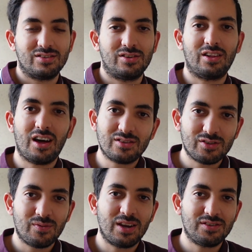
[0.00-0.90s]
So the last
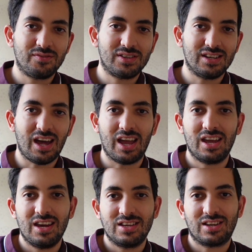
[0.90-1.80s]
automation for
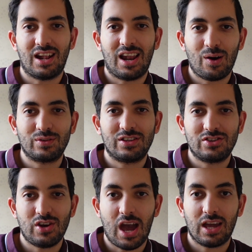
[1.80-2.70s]
today is going to allow us to
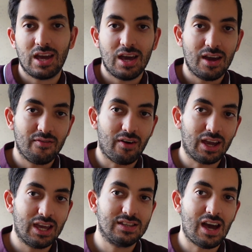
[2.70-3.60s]
check if our
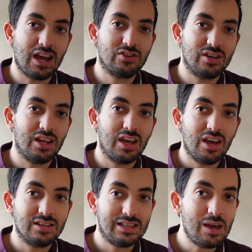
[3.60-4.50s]
kids are actually
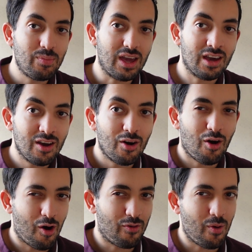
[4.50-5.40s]
sleeping
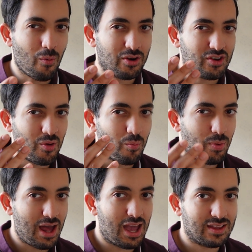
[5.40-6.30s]
or they're watching
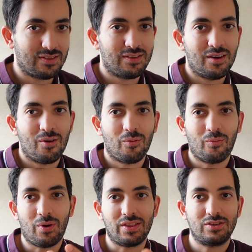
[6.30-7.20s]
Plex
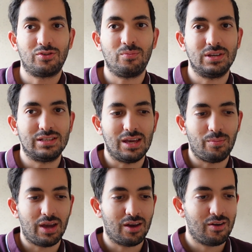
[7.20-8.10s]
while they should be
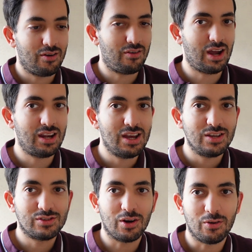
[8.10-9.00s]
sleeping, right?
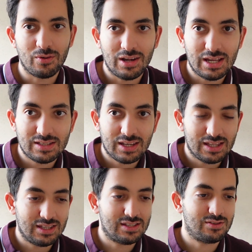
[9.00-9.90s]
So let's
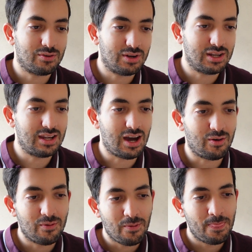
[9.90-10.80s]
get this sorted now.